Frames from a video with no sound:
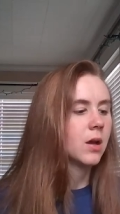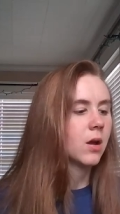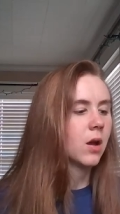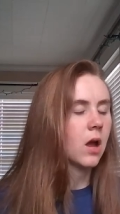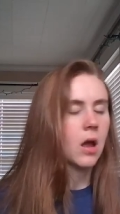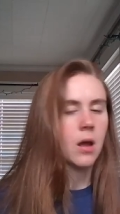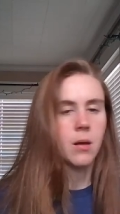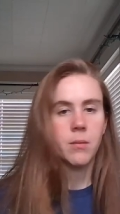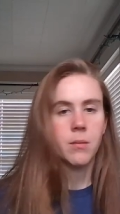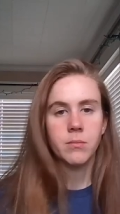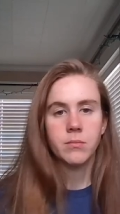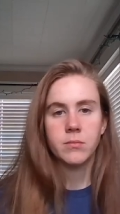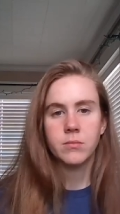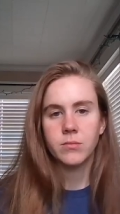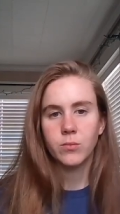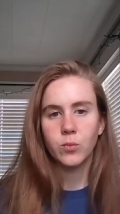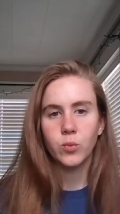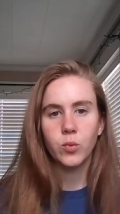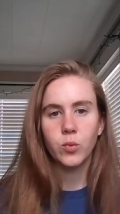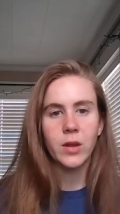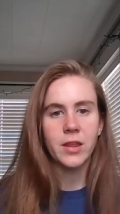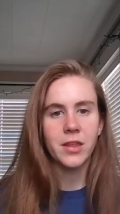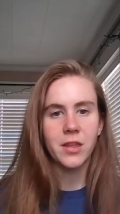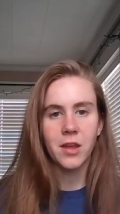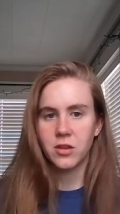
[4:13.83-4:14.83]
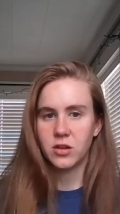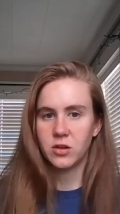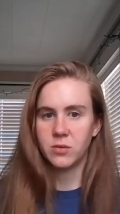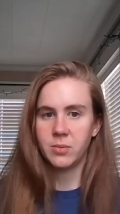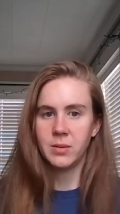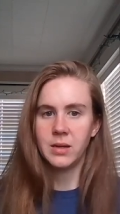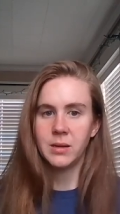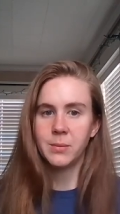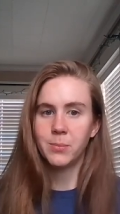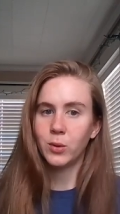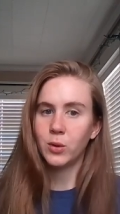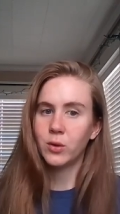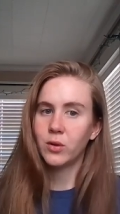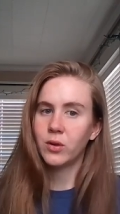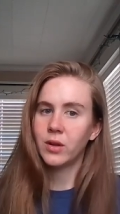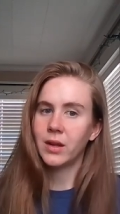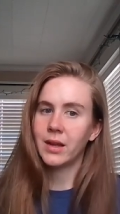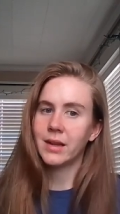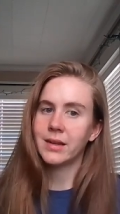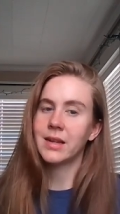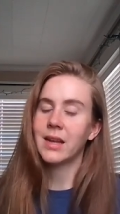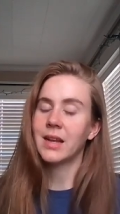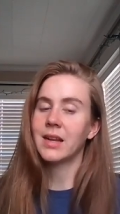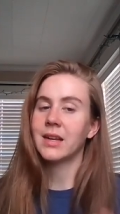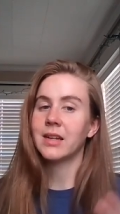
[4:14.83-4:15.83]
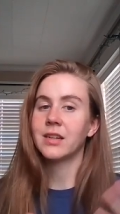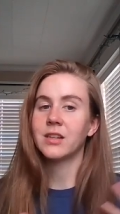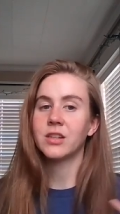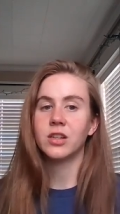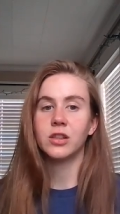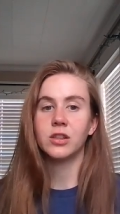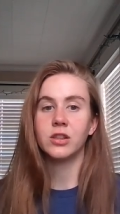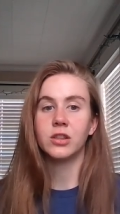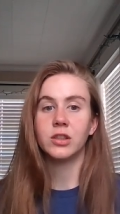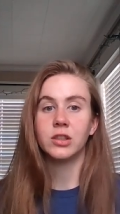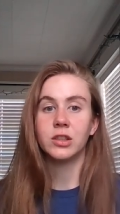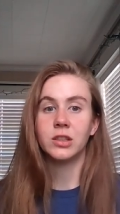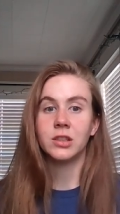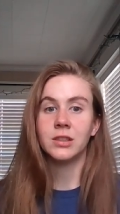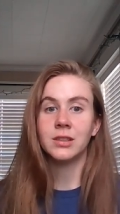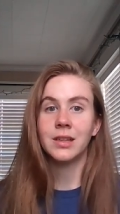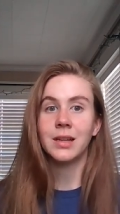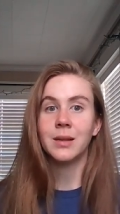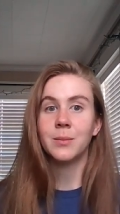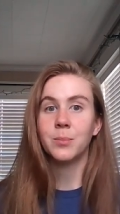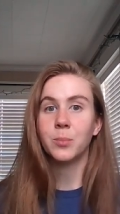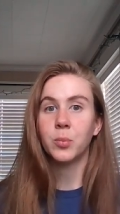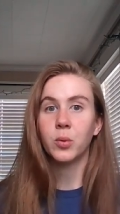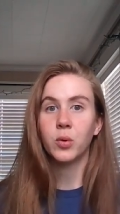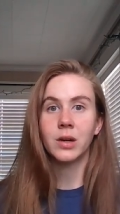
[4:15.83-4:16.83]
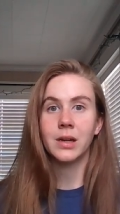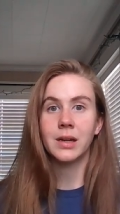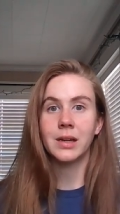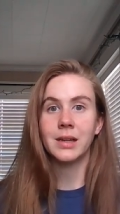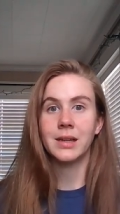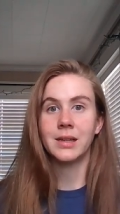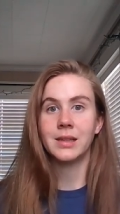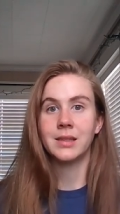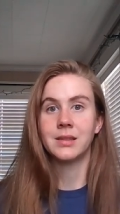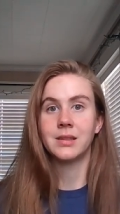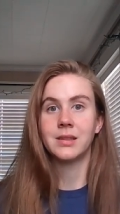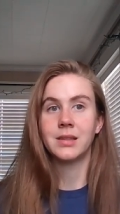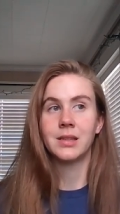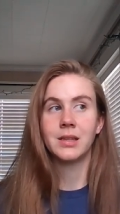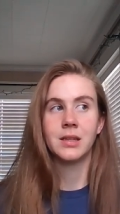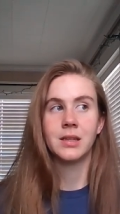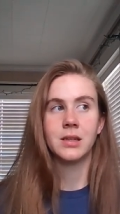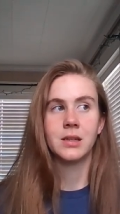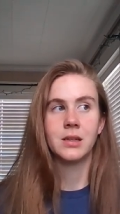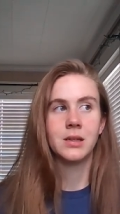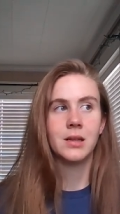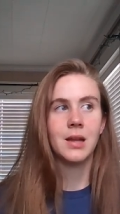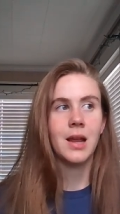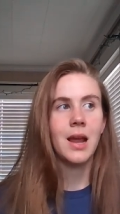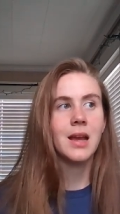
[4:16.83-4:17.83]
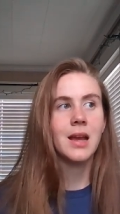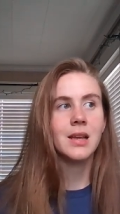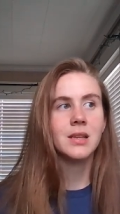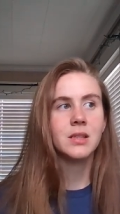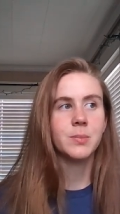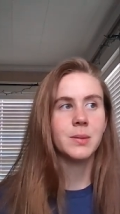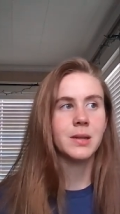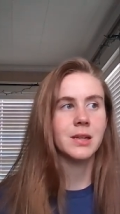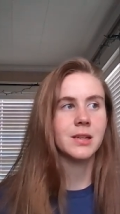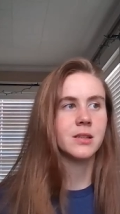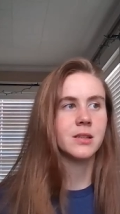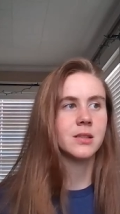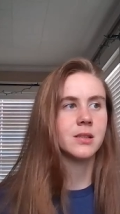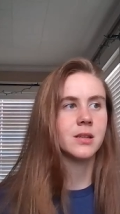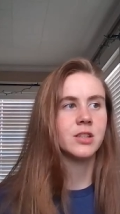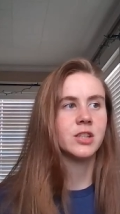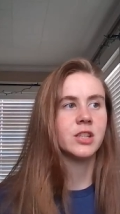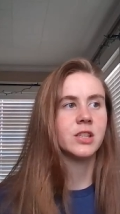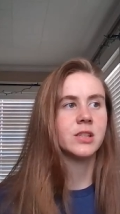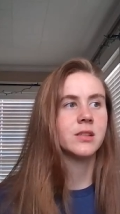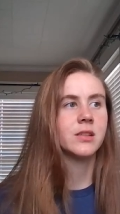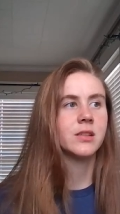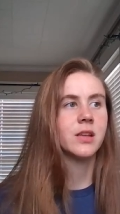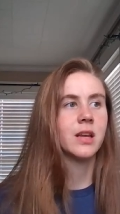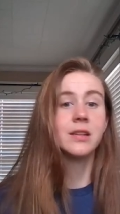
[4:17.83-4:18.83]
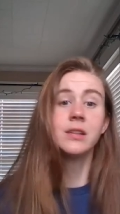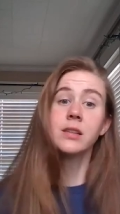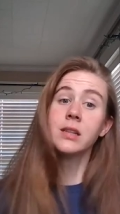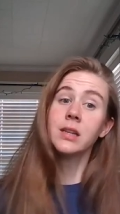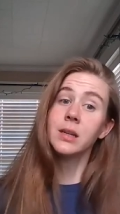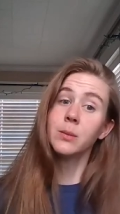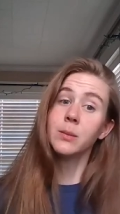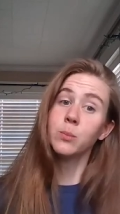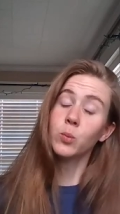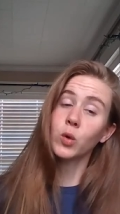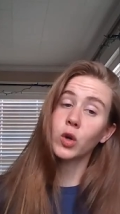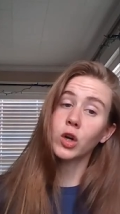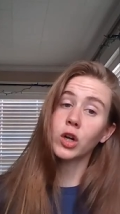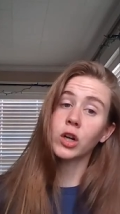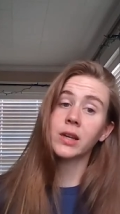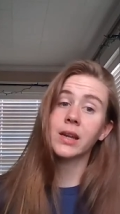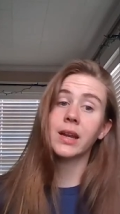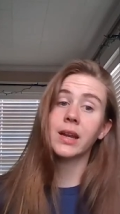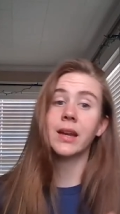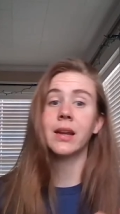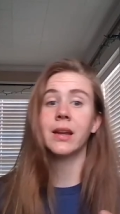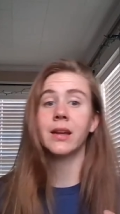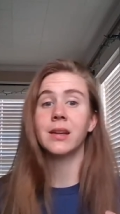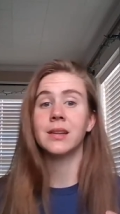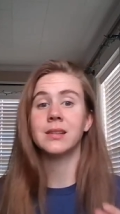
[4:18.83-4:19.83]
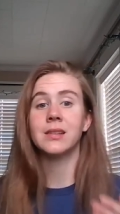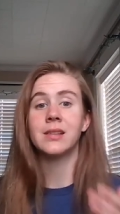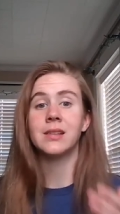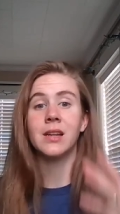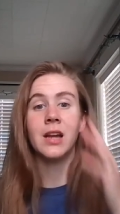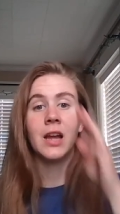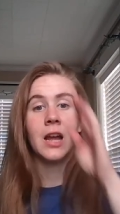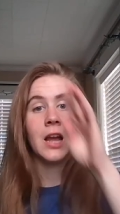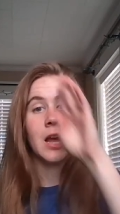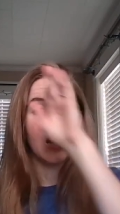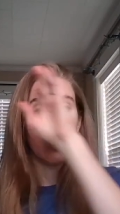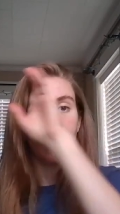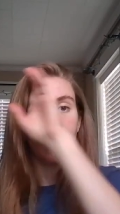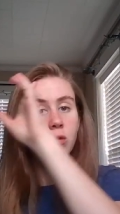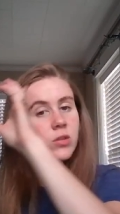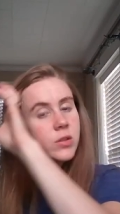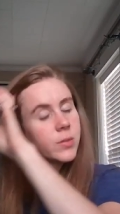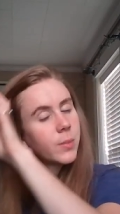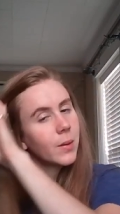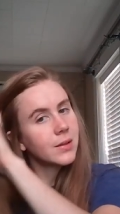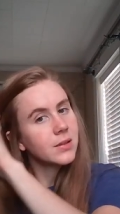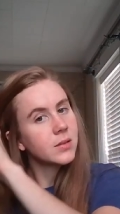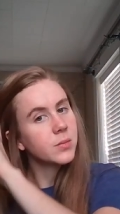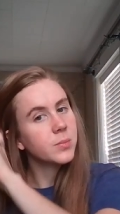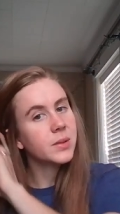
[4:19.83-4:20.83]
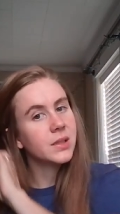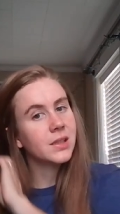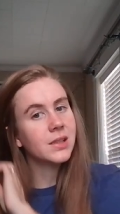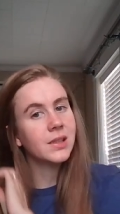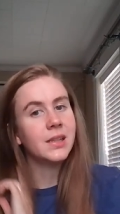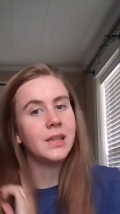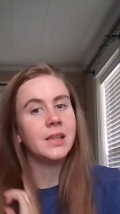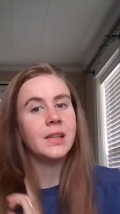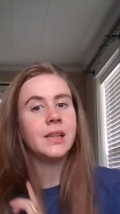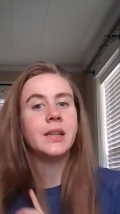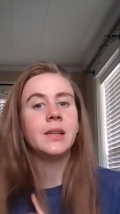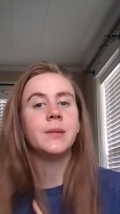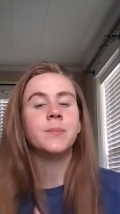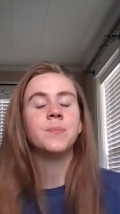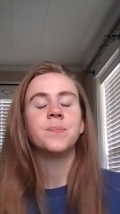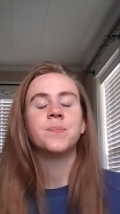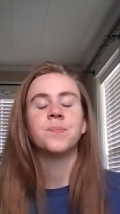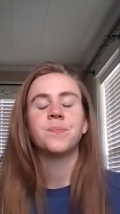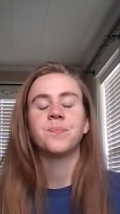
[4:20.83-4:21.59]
um, with other people and getting to learn important aspects such as like teamwork and responsibility.